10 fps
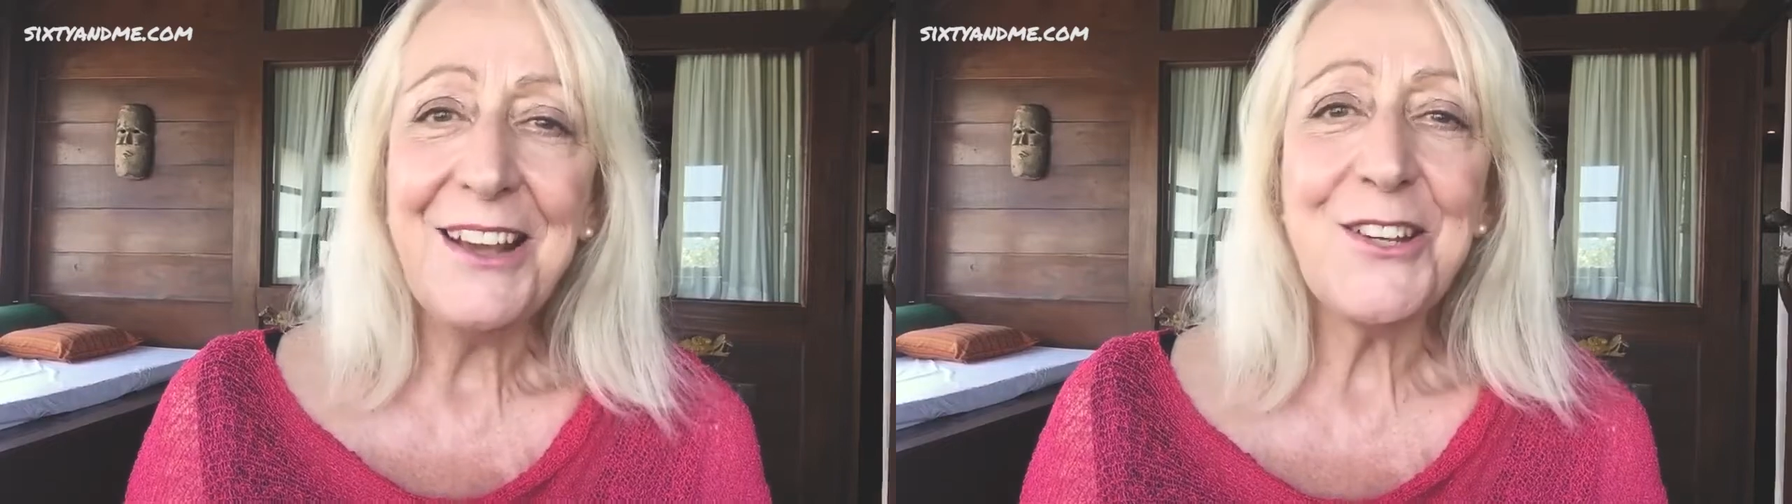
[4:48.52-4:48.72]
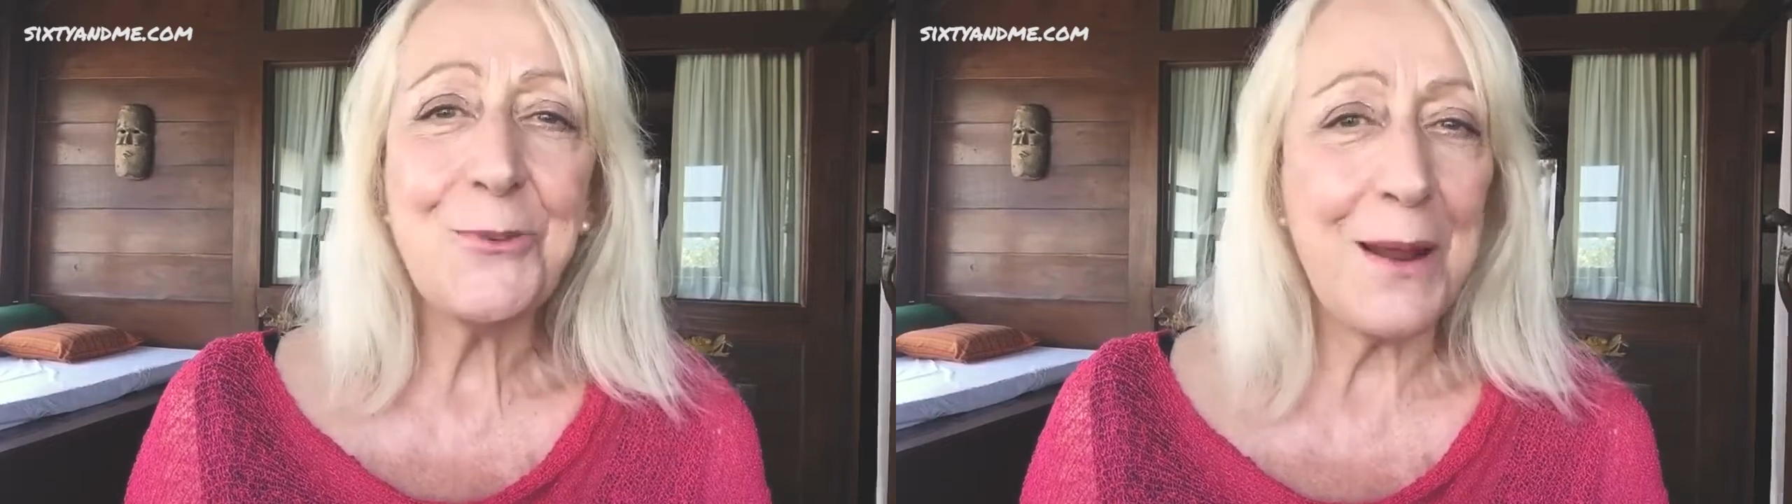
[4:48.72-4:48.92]

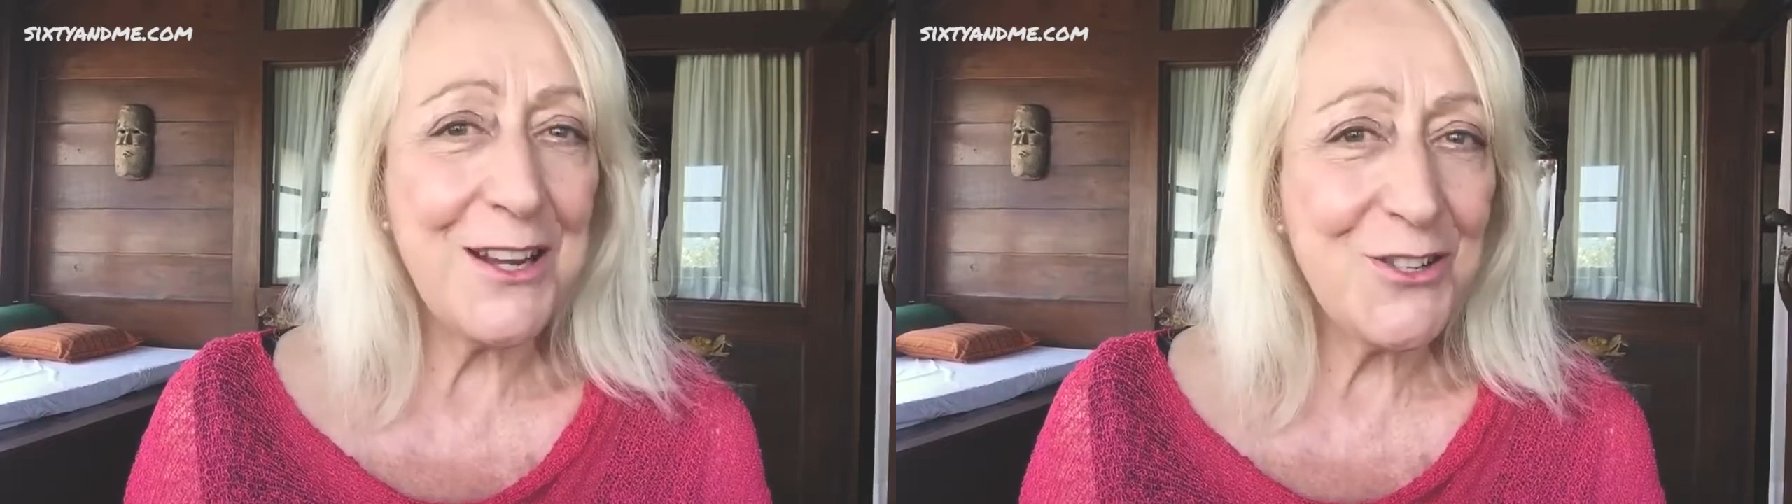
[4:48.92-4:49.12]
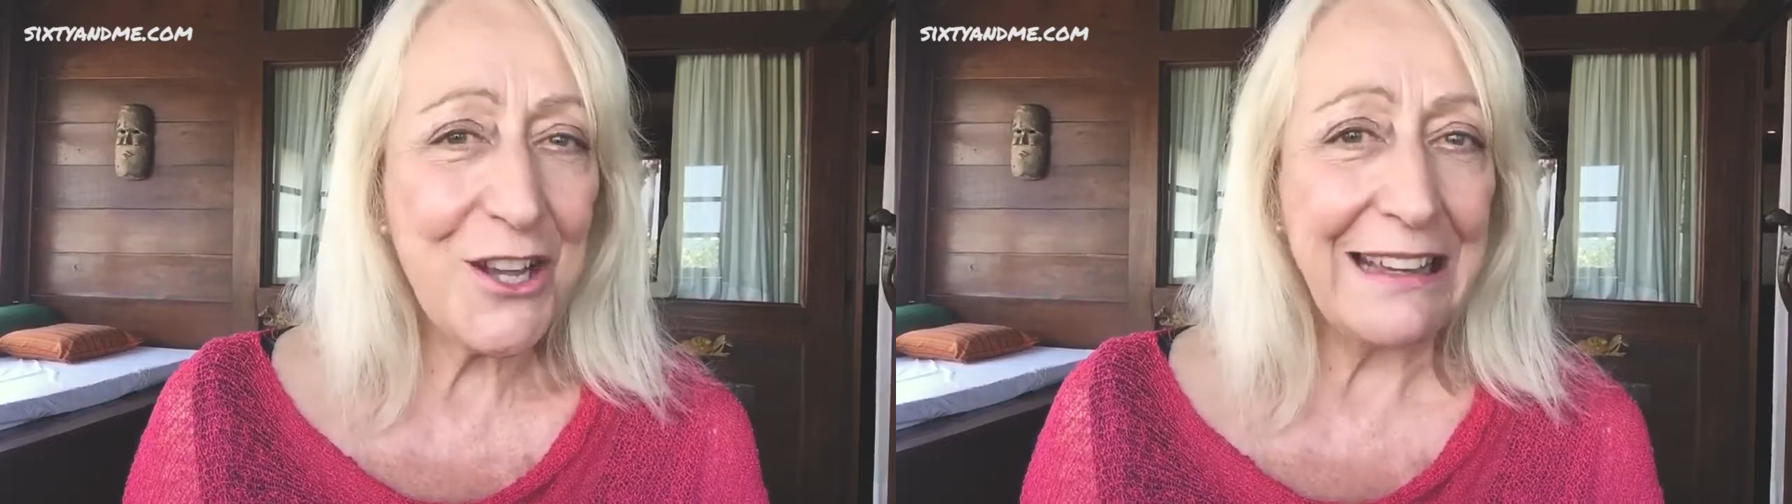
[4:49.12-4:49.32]

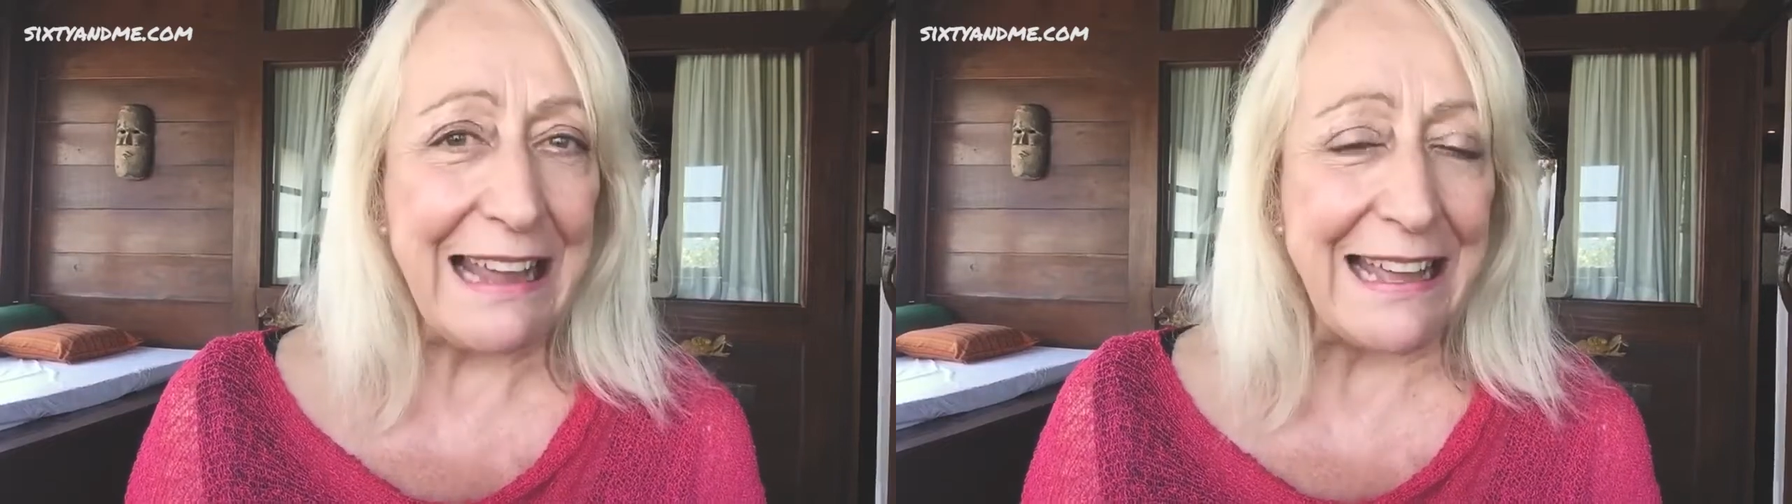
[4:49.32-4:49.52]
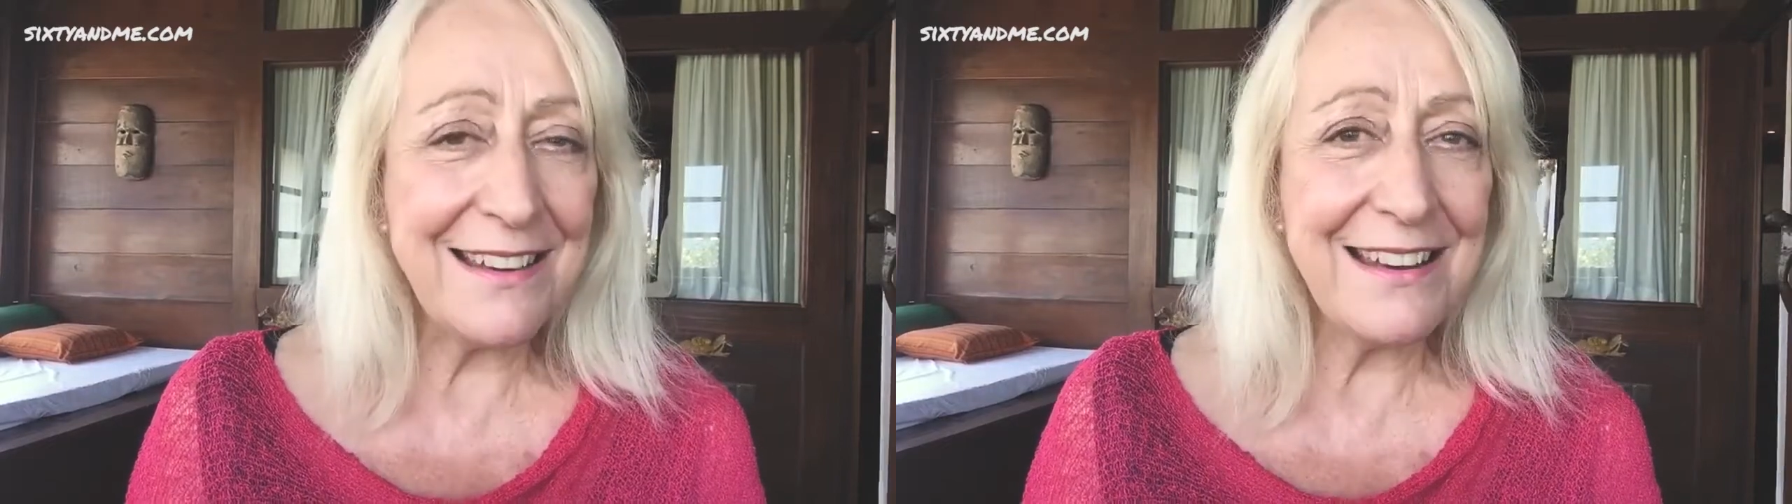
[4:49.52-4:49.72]
shredded
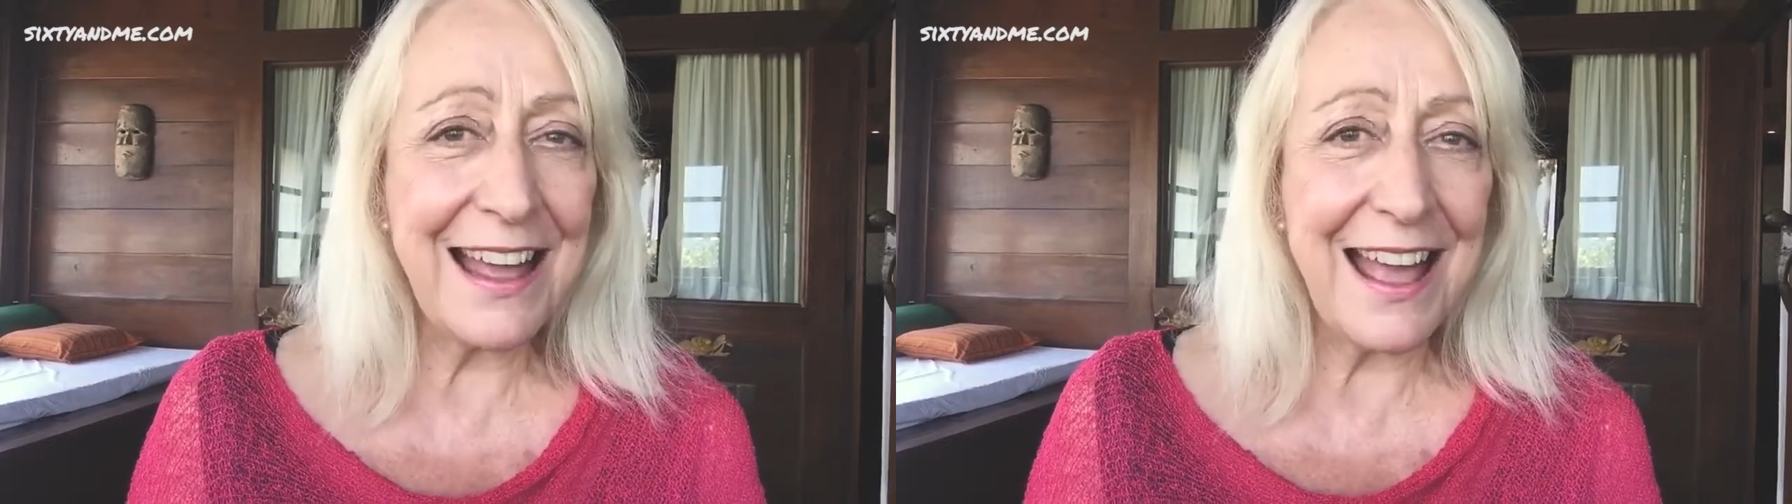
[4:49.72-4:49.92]
chicken,